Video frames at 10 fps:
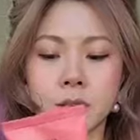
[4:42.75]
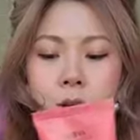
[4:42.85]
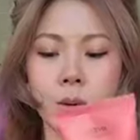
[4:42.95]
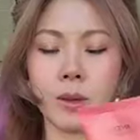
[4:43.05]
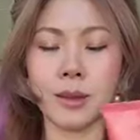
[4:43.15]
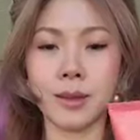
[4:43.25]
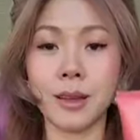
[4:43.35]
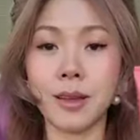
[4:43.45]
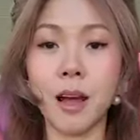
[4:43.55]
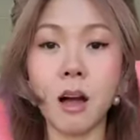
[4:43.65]
So
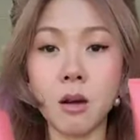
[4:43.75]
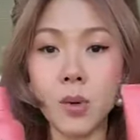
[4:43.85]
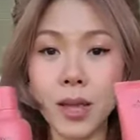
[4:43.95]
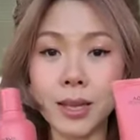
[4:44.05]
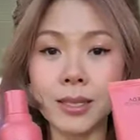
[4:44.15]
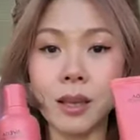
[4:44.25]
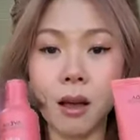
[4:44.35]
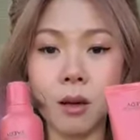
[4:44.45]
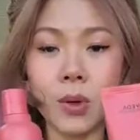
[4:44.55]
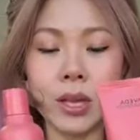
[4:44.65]
always,
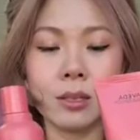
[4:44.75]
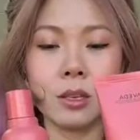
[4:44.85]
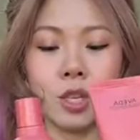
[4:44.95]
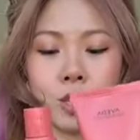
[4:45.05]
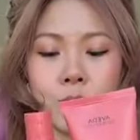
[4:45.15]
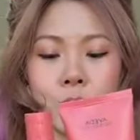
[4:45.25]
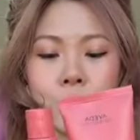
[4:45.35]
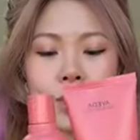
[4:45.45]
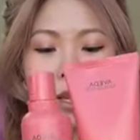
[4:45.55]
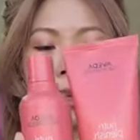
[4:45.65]
always
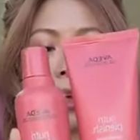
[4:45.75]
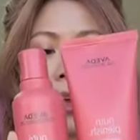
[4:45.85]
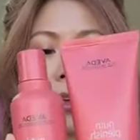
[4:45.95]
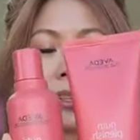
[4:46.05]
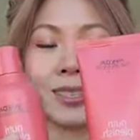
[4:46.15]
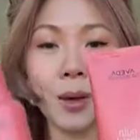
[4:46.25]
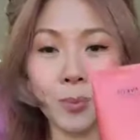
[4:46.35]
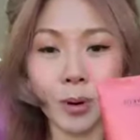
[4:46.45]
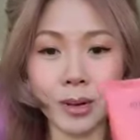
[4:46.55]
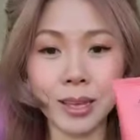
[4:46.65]
use
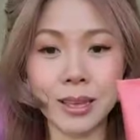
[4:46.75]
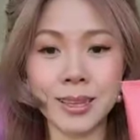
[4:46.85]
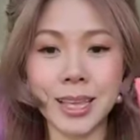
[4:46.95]
separately.